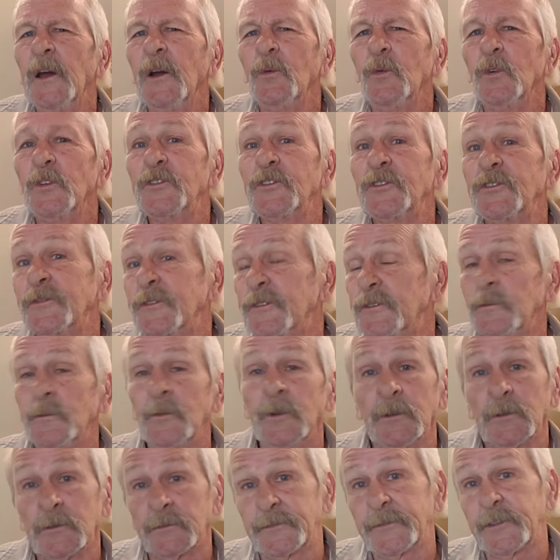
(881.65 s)
which,
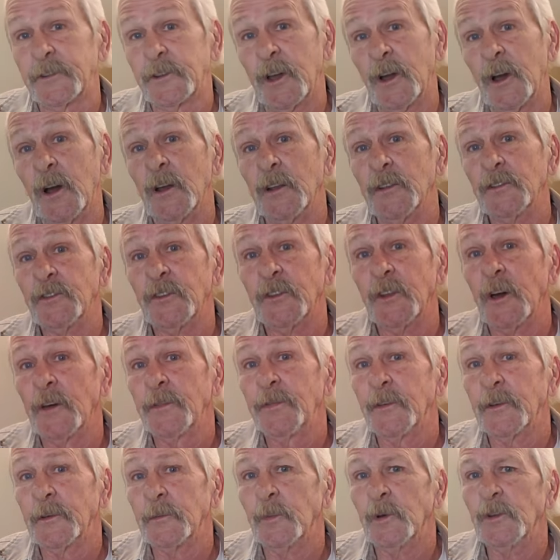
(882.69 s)
well, to God is
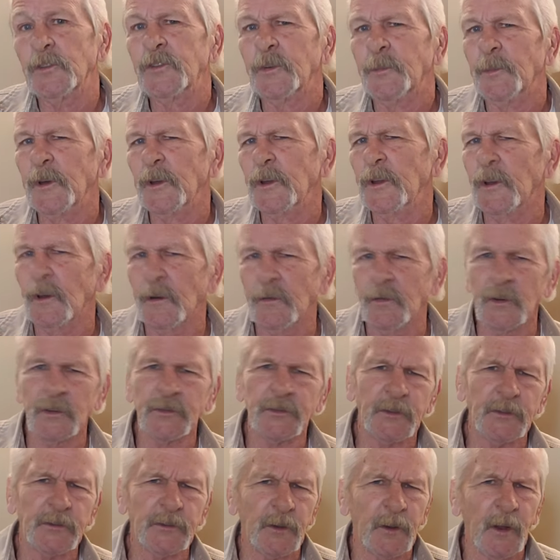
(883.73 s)
nothing, but to many of
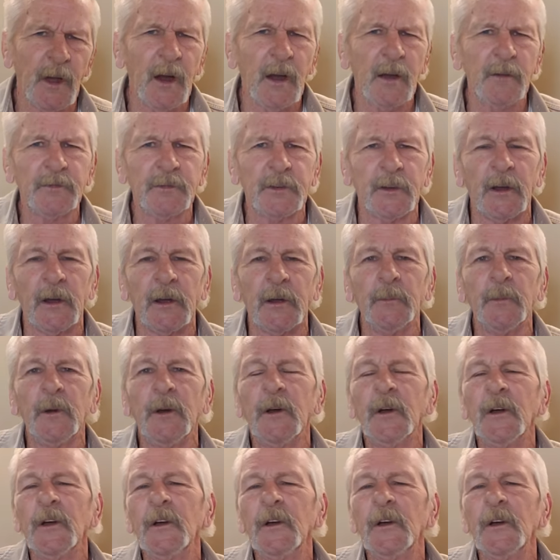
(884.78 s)
us it's a lifetime.